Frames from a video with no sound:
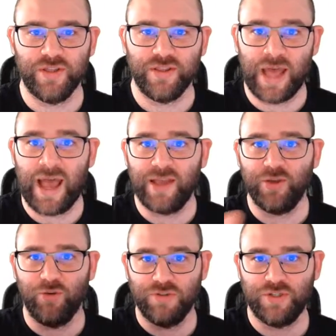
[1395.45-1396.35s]
that
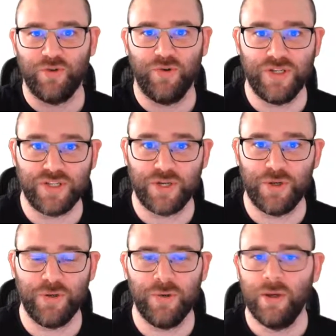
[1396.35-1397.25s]
you're restoring
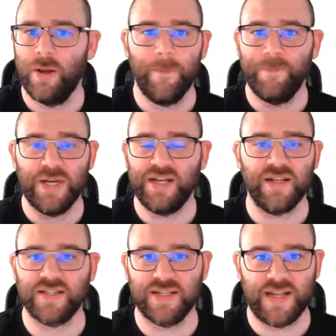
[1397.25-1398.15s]
to, but it
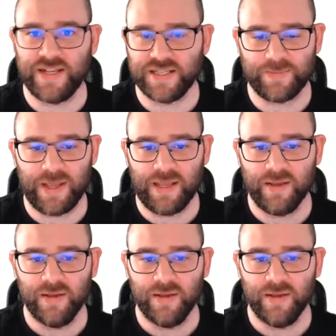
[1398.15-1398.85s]
doesn't need to be.